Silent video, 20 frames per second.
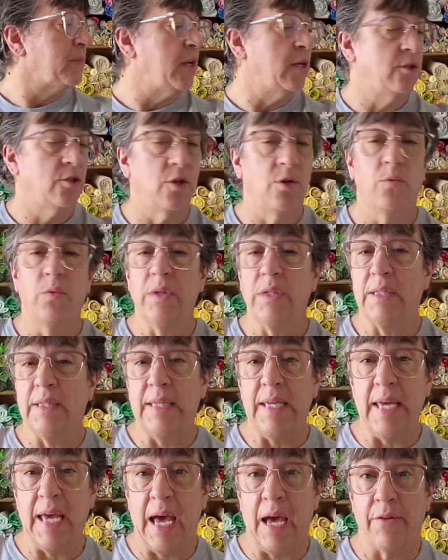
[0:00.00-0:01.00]
So we'll
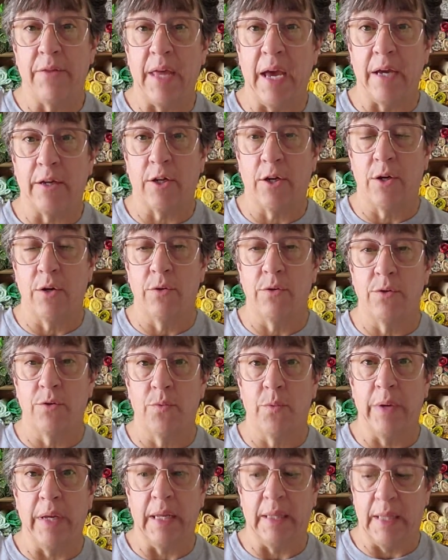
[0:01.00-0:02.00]
see how that
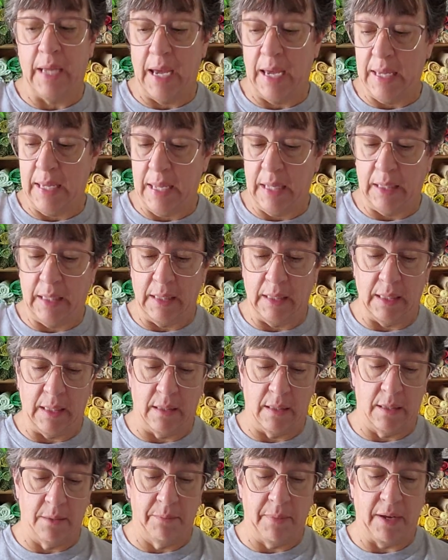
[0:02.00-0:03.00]
goes when I get it
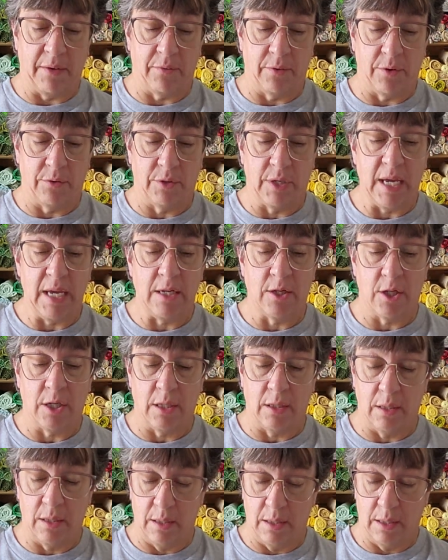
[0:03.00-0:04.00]
into my
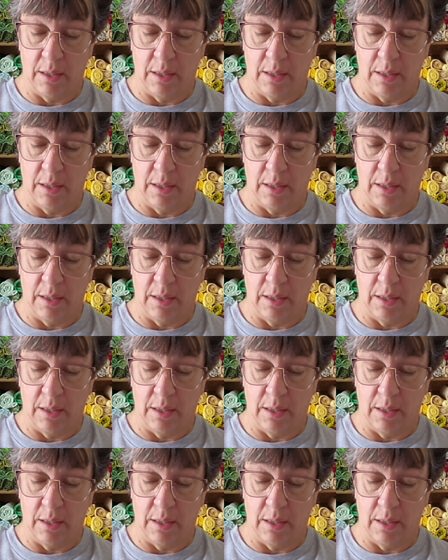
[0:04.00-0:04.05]
rotation.